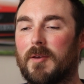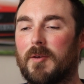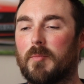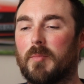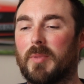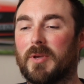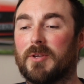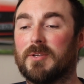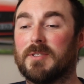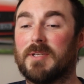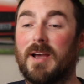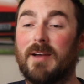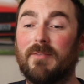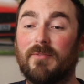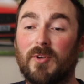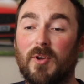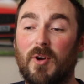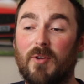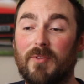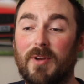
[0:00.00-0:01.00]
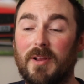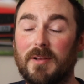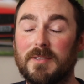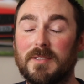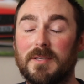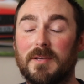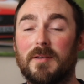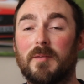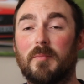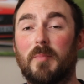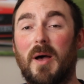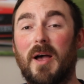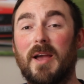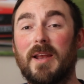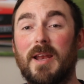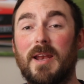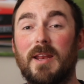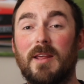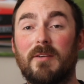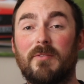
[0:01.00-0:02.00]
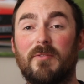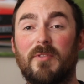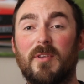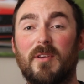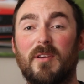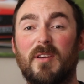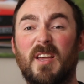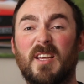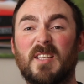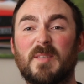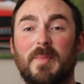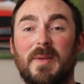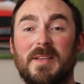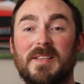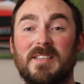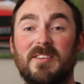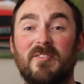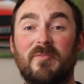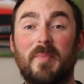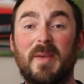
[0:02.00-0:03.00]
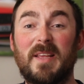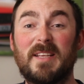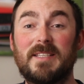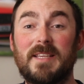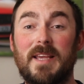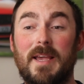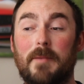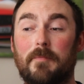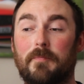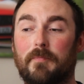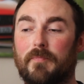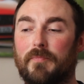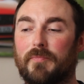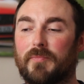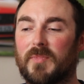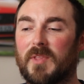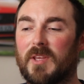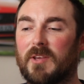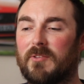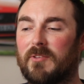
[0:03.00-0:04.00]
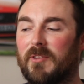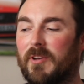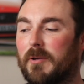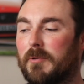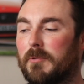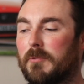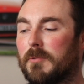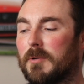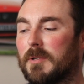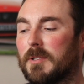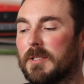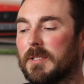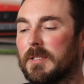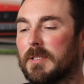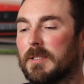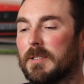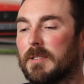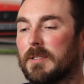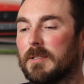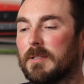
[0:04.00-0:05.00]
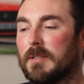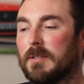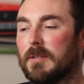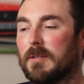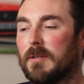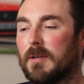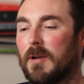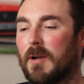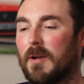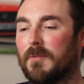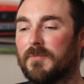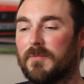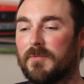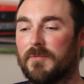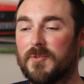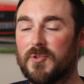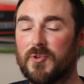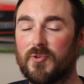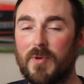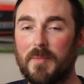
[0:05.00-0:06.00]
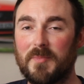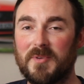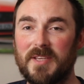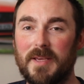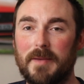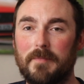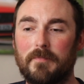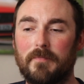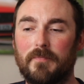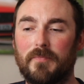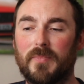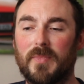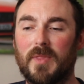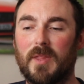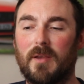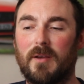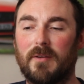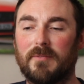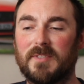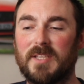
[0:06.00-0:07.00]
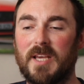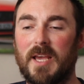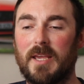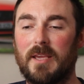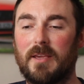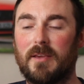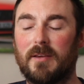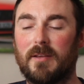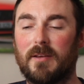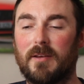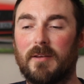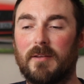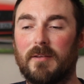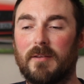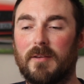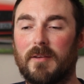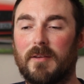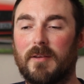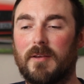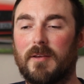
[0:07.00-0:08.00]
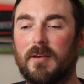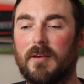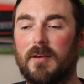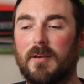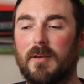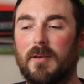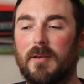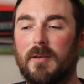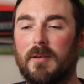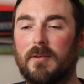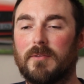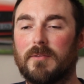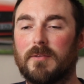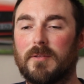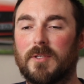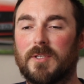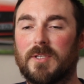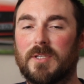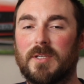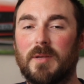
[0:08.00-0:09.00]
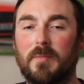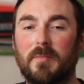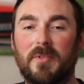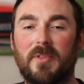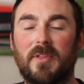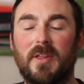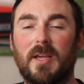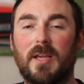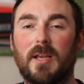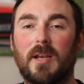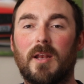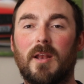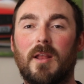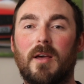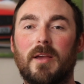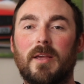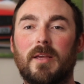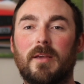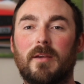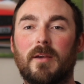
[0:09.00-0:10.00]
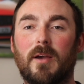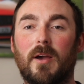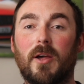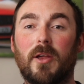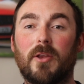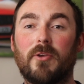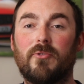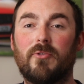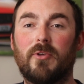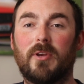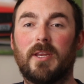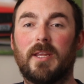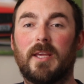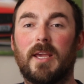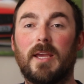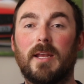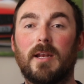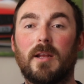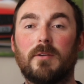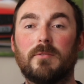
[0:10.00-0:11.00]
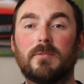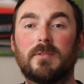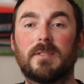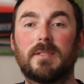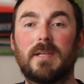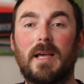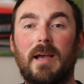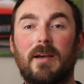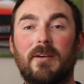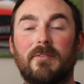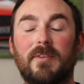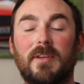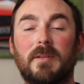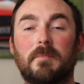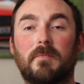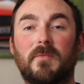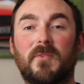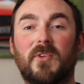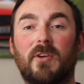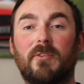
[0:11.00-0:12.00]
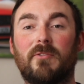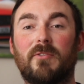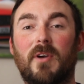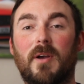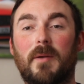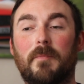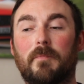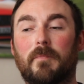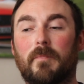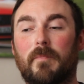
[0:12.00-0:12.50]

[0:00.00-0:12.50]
because I haven't got around to buying any of the expensive bits yet. So I've stripped it. I've taken something like 100 kilos out of it so far,